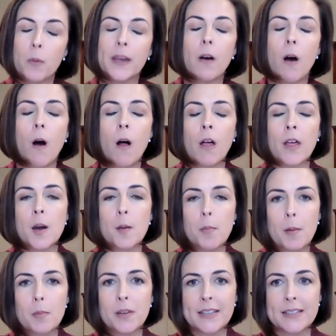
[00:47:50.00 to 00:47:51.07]
call on our
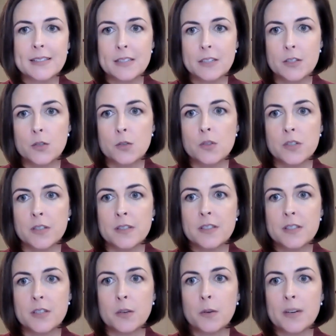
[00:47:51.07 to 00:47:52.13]
public institutions
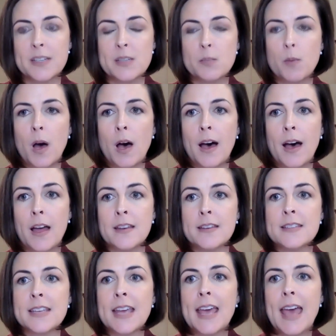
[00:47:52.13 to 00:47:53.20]
to
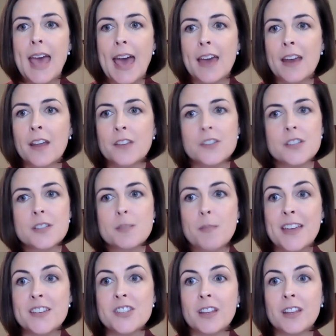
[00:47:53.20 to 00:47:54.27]
respond. And I'll just
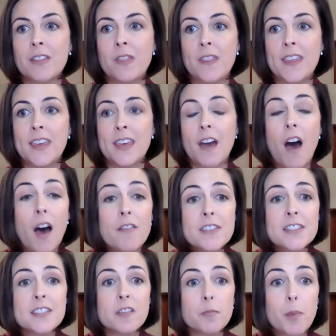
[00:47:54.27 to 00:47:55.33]
mention the
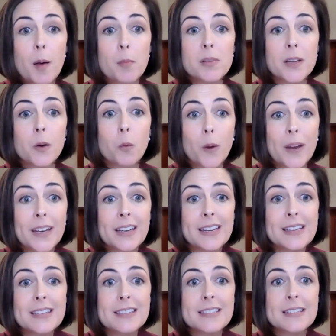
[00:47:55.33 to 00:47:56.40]
Office of Public
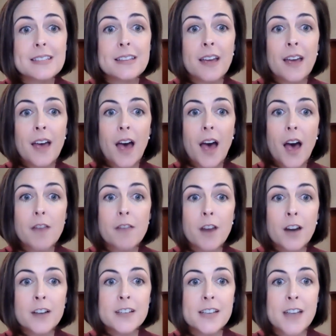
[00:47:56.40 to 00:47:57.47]
Witness of
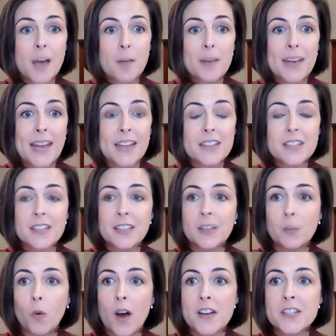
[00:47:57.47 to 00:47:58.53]
our denomination
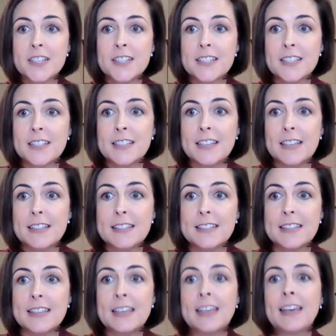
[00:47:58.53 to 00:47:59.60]
in Washington,
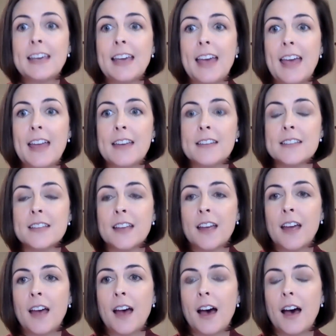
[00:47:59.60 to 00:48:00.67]
D.C., and
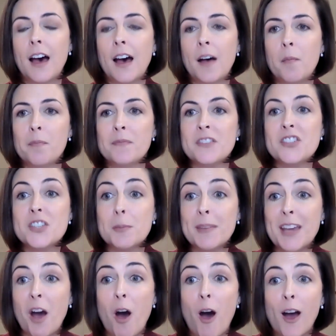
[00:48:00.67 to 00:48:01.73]
Jimmy
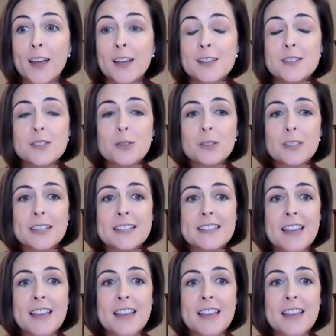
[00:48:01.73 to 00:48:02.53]
Hawkins, who leads